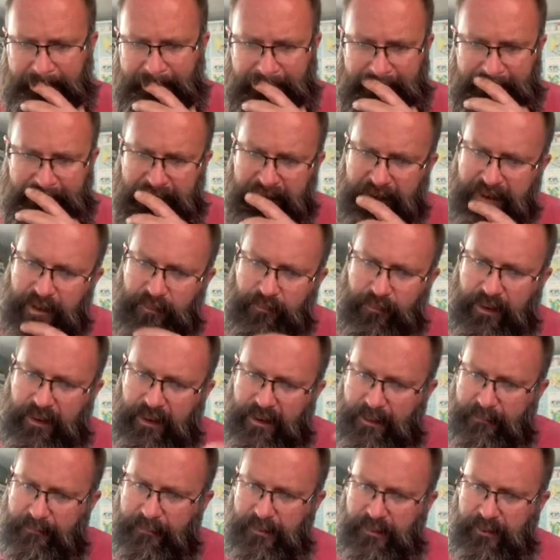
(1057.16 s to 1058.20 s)
want to
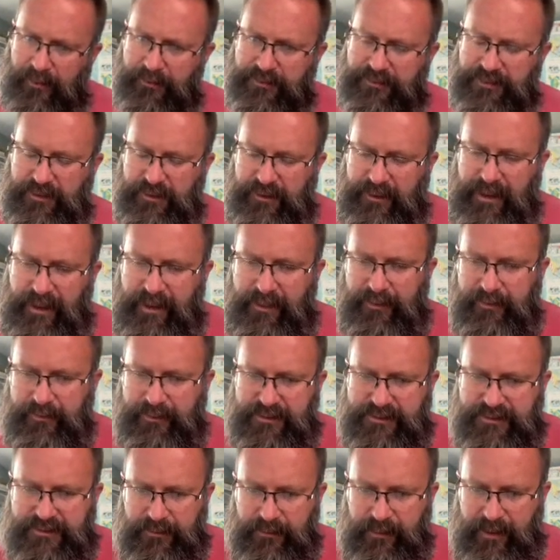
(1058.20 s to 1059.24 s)
come closer together.
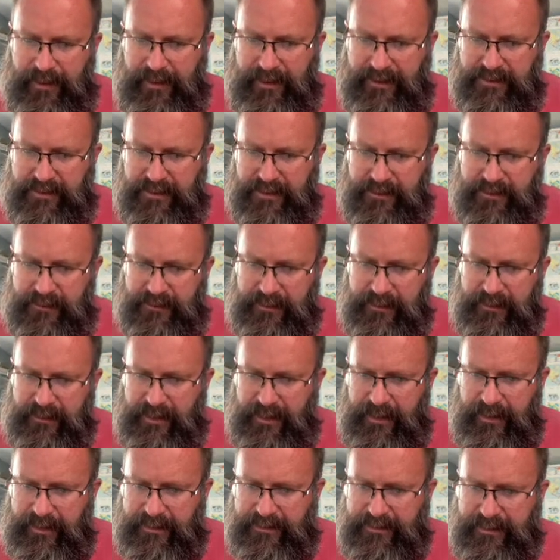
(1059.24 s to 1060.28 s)
And so I like to
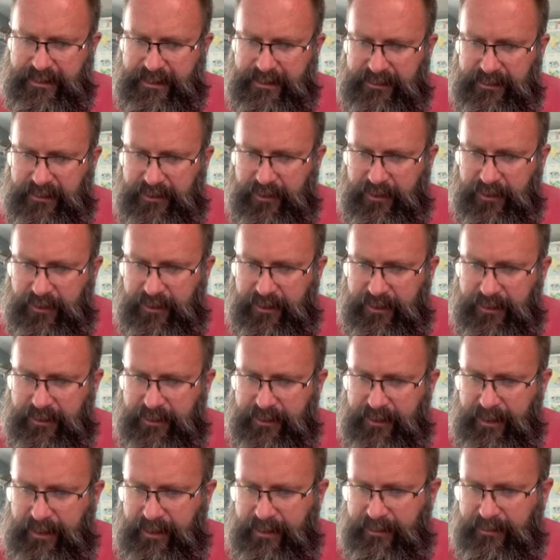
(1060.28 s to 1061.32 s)
take the
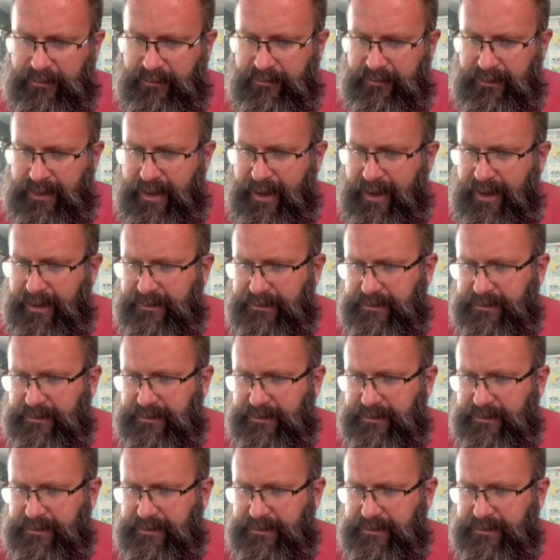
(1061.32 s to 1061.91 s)
kerning and do that.